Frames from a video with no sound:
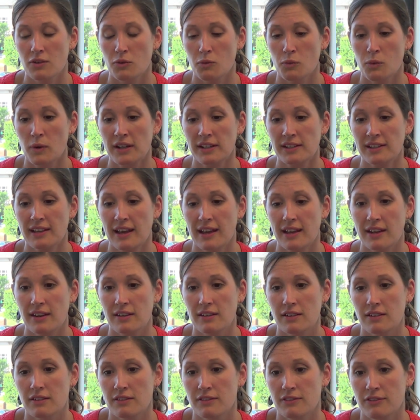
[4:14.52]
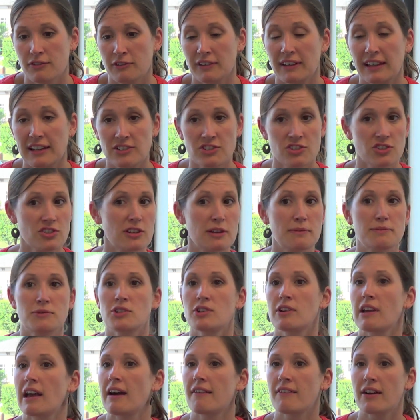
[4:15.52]
what kind of relationships
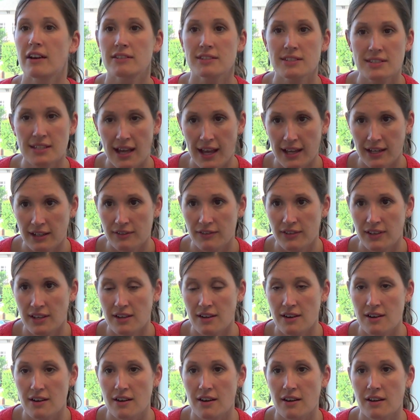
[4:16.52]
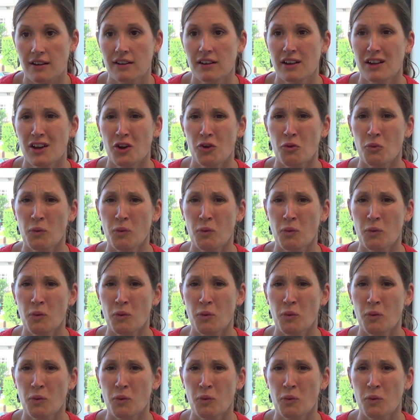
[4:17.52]
do you have outside of here,